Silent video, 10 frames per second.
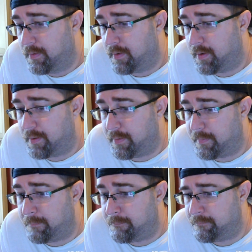
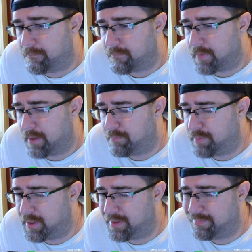have
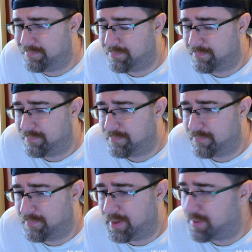been,
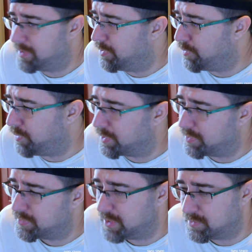one of
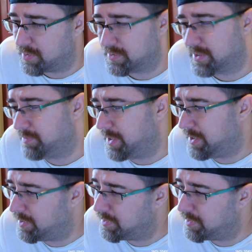those things where I was like, man,